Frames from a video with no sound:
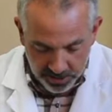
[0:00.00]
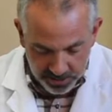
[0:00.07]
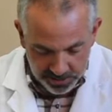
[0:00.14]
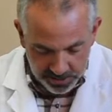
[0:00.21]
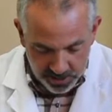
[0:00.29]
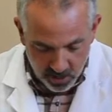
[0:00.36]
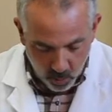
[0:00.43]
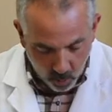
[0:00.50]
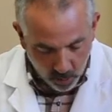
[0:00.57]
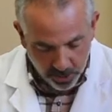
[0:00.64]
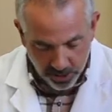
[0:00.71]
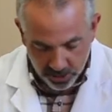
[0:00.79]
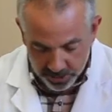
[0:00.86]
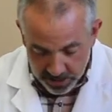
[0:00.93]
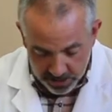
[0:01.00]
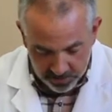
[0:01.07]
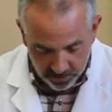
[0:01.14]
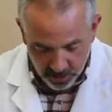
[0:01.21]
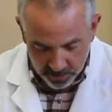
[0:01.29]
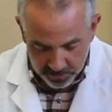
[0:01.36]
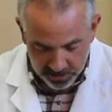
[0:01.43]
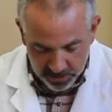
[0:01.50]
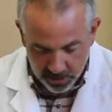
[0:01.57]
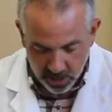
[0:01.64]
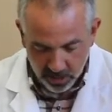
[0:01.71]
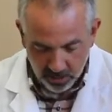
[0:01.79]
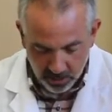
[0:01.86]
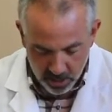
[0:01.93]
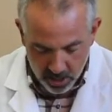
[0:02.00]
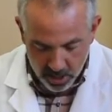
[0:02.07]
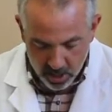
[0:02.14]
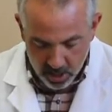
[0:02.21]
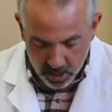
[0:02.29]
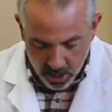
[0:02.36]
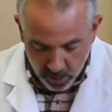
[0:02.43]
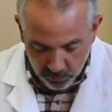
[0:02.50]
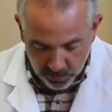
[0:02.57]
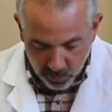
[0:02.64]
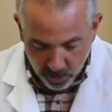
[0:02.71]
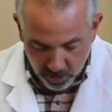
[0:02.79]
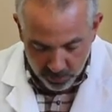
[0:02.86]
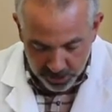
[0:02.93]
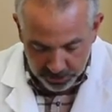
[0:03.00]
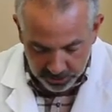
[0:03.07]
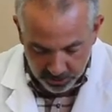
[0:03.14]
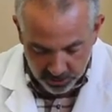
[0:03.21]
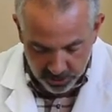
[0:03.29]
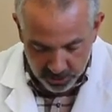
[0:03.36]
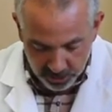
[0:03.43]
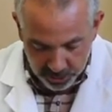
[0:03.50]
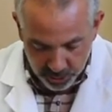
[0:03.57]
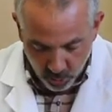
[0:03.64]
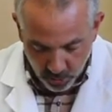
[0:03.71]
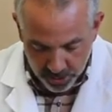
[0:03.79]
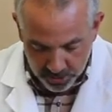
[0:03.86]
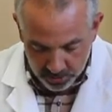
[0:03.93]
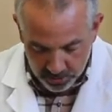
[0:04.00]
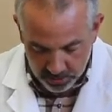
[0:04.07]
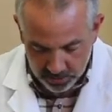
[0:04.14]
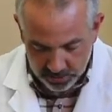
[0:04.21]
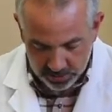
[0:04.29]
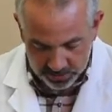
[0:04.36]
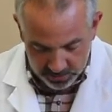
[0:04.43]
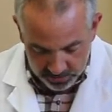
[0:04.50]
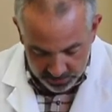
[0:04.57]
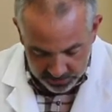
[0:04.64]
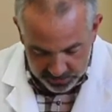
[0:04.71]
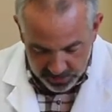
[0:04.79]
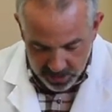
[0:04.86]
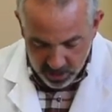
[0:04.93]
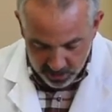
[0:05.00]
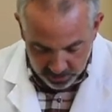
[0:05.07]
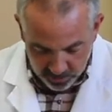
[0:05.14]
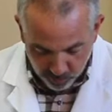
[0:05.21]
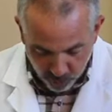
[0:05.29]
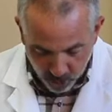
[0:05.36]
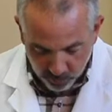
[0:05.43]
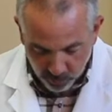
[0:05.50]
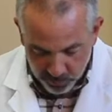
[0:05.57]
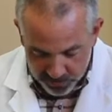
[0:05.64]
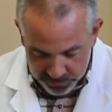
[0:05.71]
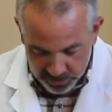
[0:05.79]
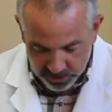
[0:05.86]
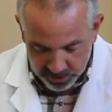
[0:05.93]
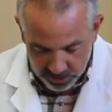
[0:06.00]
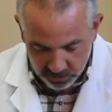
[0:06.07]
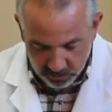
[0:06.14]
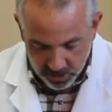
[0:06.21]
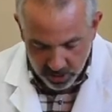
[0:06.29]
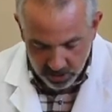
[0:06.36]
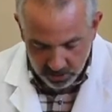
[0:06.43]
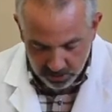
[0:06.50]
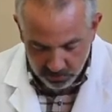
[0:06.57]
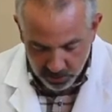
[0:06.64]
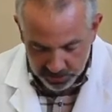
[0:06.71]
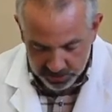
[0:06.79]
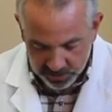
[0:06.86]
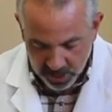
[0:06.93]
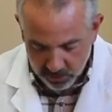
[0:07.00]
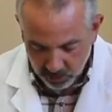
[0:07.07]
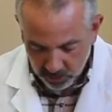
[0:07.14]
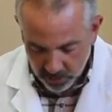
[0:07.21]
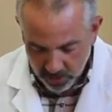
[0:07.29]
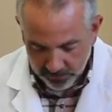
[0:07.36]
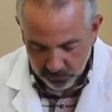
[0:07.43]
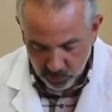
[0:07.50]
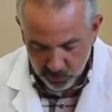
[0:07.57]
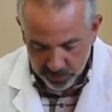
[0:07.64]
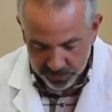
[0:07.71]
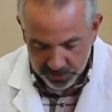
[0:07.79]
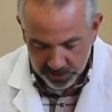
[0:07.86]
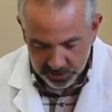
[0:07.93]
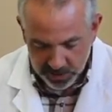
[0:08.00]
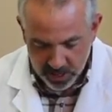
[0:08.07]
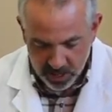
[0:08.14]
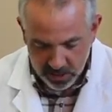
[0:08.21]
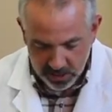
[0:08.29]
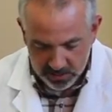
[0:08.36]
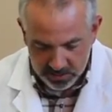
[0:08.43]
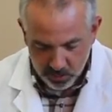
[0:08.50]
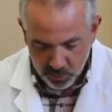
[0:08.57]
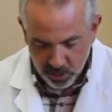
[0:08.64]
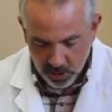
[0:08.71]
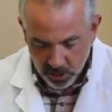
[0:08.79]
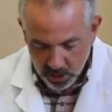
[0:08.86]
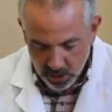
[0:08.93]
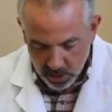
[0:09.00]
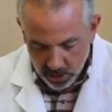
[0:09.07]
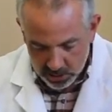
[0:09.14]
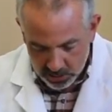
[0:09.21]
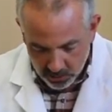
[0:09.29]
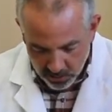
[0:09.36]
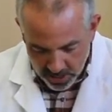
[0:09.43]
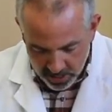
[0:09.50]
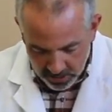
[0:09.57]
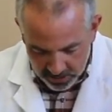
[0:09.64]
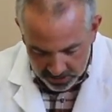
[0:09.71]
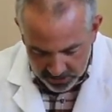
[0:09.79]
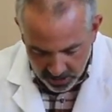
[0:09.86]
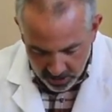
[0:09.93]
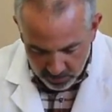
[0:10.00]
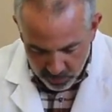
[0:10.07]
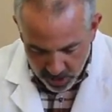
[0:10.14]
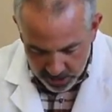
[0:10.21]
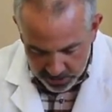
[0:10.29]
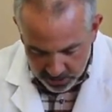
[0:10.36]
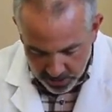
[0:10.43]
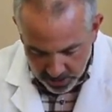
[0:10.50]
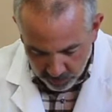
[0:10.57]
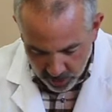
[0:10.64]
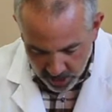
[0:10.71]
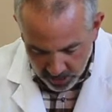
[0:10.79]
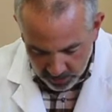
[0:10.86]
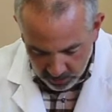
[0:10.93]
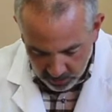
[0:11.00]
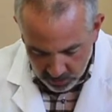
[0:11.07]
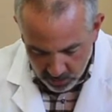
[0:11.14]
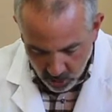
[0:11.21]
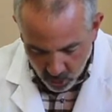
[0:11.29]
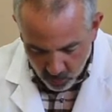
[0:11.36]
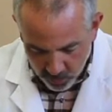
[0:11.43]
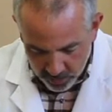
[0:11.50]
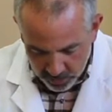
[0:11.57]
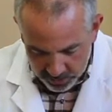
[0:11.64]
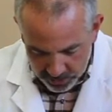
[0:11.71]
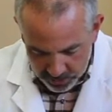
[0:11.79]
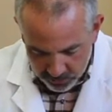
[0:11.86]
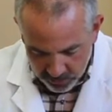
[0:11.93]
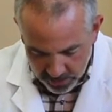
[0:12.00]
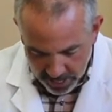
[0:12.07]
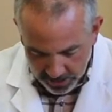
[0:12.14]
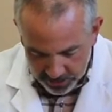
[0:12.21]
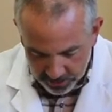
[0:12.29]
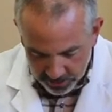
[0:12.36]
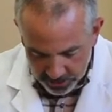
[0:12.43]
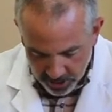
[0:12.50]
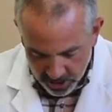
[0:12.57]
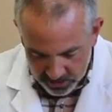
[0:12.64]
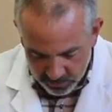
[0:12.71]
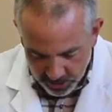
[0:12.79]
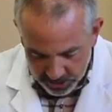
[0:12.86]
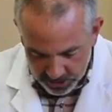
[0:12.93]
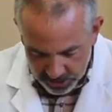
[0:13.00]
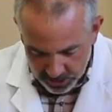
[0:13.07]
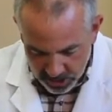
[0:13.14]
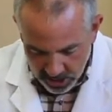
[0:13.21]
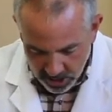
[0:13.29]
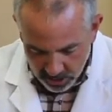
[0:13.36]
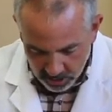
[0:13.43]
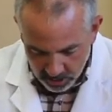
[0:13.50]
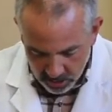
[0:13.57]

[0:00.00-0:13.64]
to just see where your teeth are coming together, and we want to make sure that your joint is seated in the proper position, okay? The most stable, comfortable position that it needs to be. So go ahead and just kind of bend your neck back and open and just relax your jaw as much as you can.